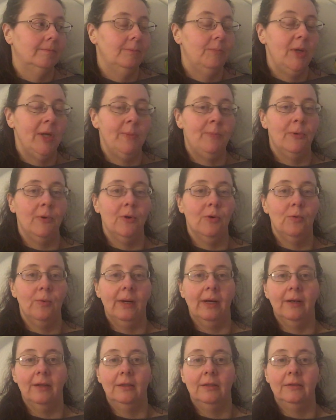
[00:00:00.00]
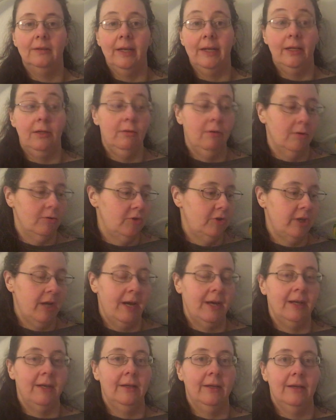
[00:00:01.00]
people where like
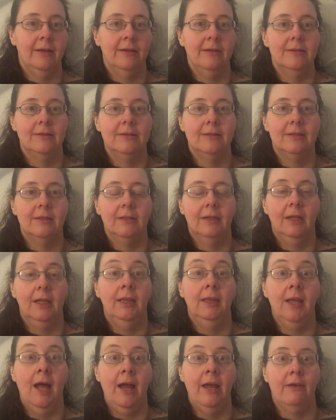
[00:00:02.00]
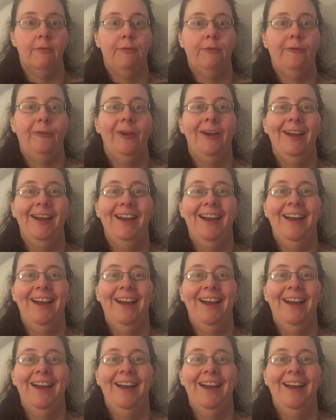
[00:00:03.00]
crocheting is life.